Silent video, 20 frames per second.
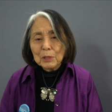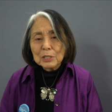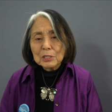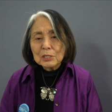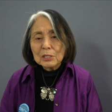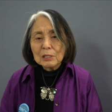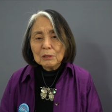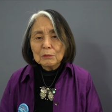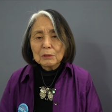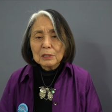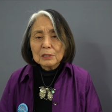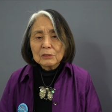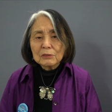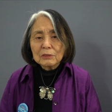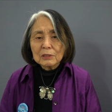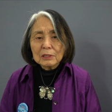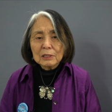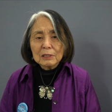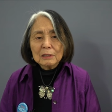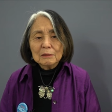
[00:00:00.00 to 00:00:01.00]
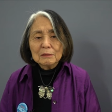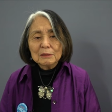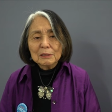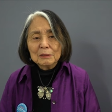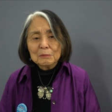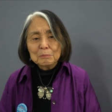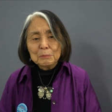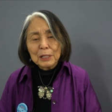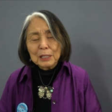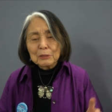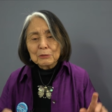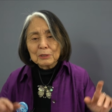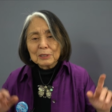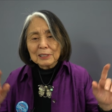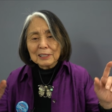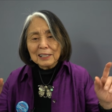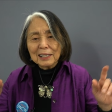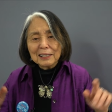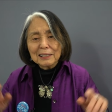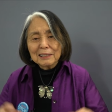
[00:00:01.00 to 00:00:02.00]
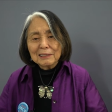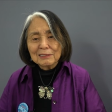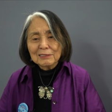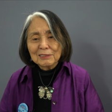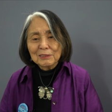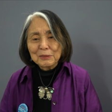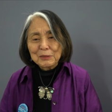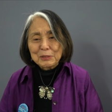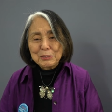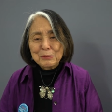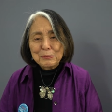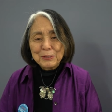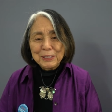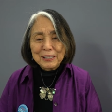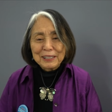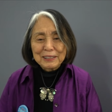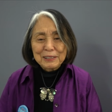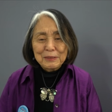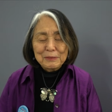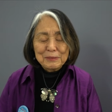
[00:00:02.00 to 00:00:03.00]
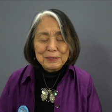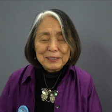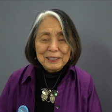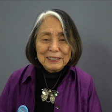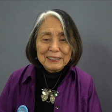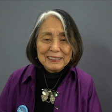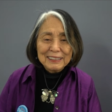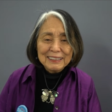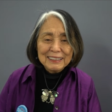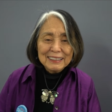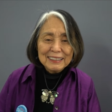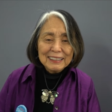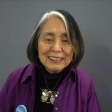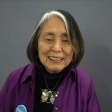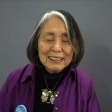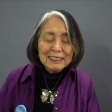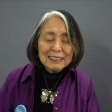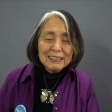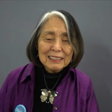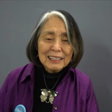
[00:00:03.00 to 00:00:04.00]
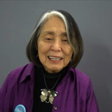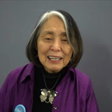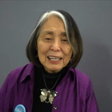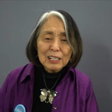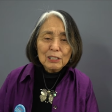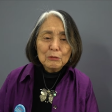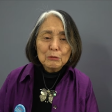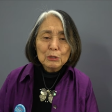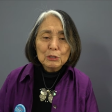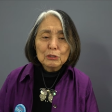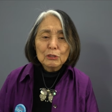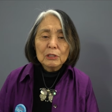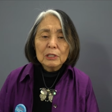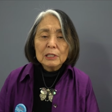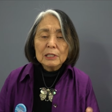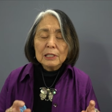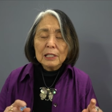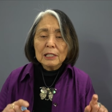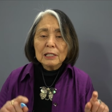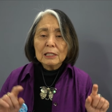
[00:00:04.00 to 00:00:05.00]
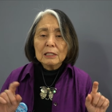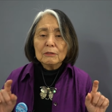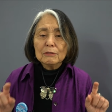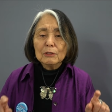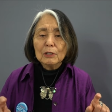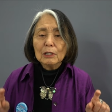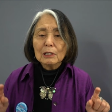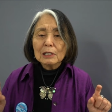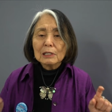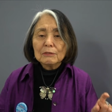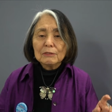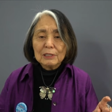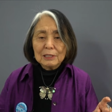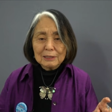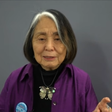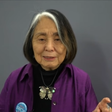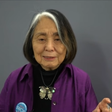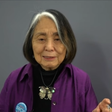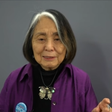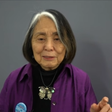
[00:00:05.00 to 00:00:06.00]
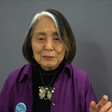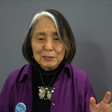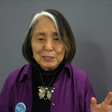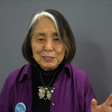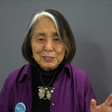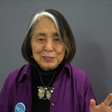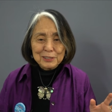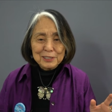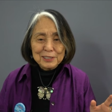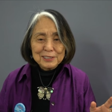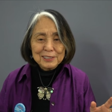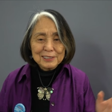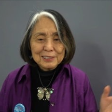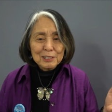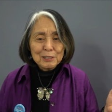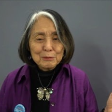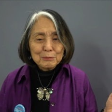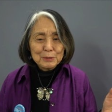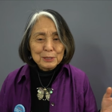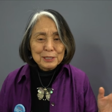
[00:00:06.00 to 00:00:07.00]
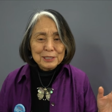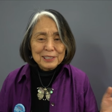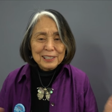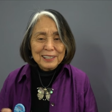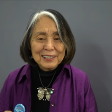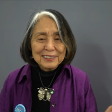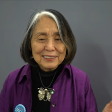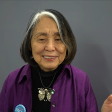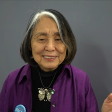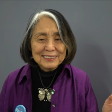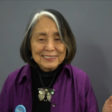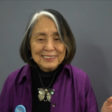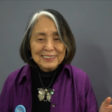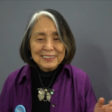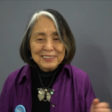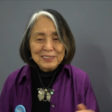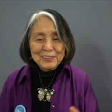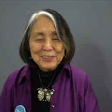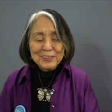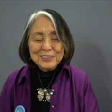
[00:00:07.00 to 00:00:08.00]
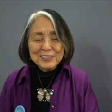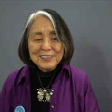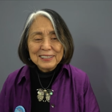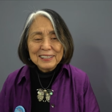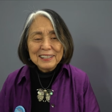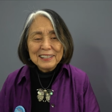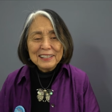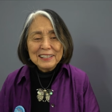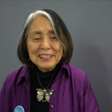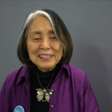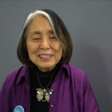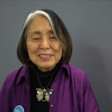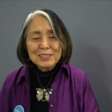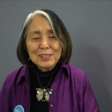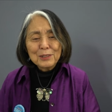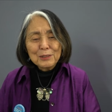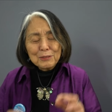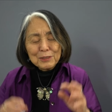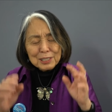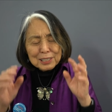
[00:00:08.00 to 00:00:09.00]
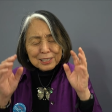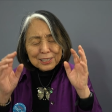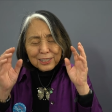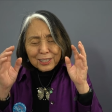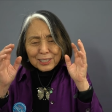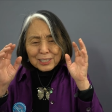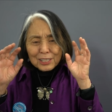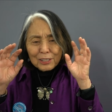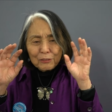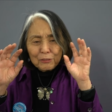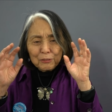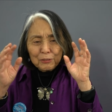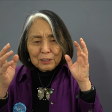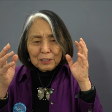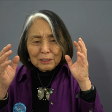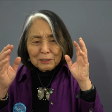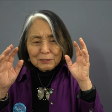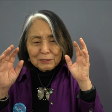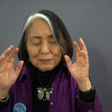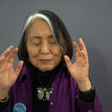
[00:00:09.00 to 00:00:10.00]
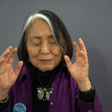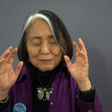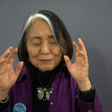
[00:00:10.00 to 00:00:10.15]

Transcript: but she was the, the patron goddess, so to speak, of the, the animal, the young of all living creatures, humans and others. So if this starts to fill,